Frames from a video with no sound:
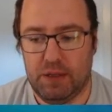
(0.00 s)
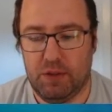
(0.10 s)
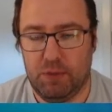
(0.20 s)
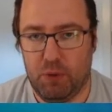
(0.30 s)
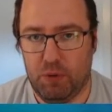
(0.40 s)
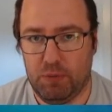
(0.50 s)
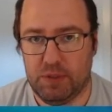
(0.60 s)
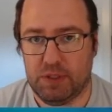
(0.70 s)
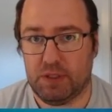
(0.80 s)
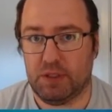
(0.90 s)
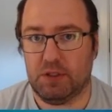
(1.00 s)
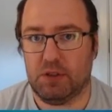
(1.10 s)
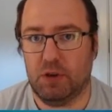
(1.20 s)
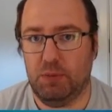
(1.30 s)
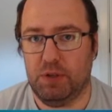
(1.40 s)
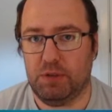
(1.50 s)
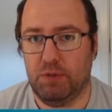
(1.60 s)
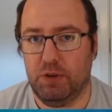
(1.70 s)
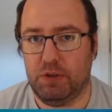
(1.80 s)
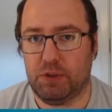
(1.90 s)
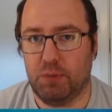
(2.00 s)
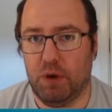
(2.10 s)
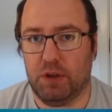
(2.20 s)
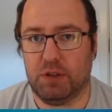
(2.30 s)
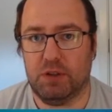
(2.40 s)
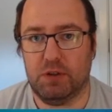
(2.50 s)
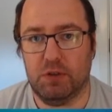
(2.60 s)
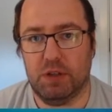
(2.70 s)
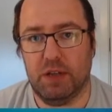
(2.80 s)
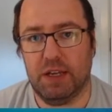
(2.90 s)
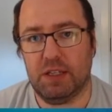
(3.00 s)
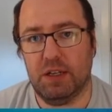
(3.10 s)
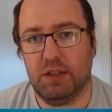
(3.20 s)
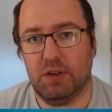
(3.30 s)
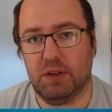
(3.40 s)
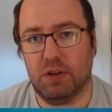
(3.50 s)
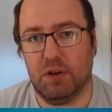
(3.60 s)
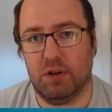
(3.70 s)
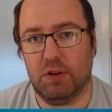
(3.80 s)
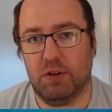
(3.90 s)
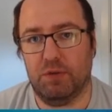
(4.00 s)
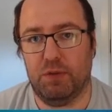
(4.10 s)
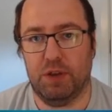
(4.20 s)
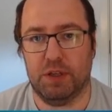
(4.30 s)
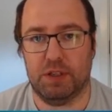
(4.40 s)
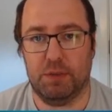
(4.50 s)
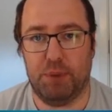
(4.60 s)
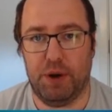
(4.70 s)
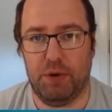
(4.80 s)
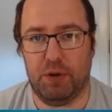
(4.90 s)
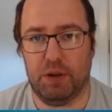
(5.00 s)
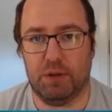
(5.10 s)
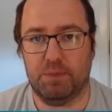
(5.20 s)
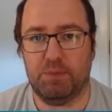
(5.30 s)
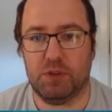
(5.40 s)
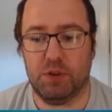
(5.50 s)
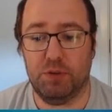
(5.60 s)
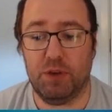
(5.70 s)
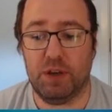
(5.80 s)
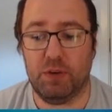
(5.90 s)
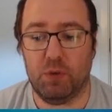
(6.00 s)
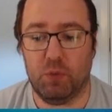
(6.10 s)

The problem is Scopio is very smart, so it actually does a lot of things in parallel. So if I